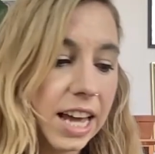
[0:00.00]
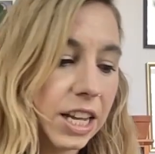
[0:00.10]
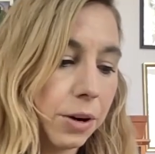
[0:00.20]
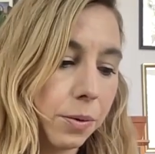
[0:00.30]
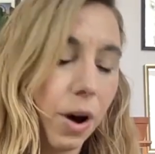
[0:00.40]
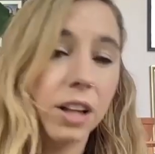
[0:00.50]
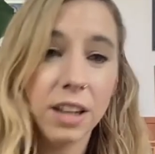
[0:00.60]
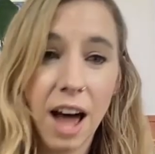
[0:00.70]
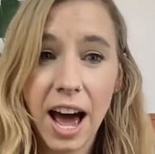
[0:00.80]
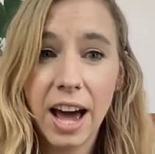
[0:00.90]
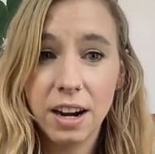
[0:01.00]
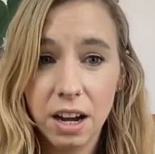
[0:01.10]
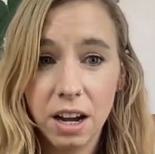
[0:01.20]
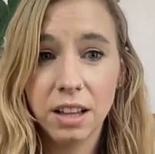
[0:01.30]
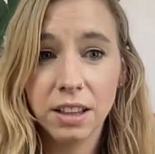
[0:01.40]
And there were a
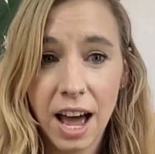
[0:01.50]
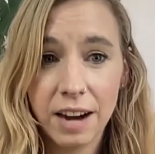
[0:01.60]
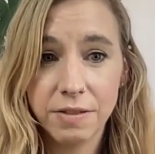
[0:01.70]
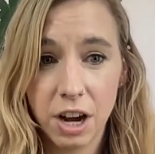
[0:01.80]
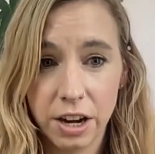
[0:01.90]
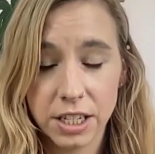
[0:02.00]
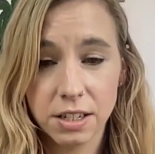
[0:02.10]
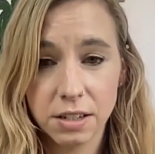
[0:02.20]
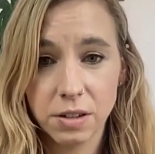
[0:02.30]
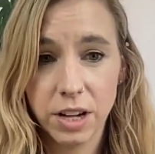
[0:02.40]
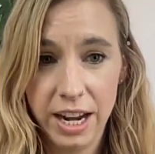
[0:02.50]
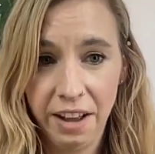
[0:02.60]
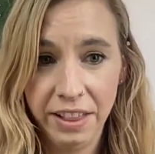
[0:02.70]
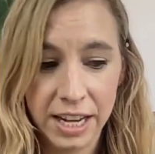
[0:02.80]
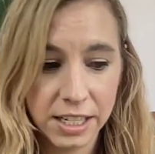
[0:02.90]
lot of talks hit
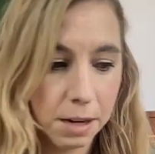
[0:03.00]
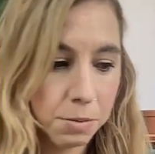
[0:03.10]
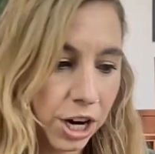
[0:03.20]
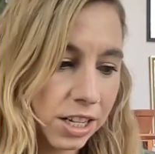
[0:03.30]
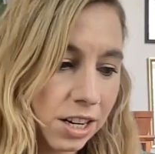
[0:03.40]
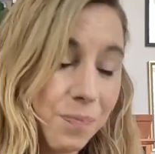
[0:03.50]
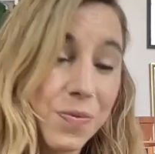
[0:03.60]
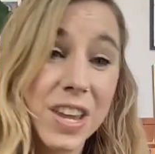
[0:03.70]
on that subject.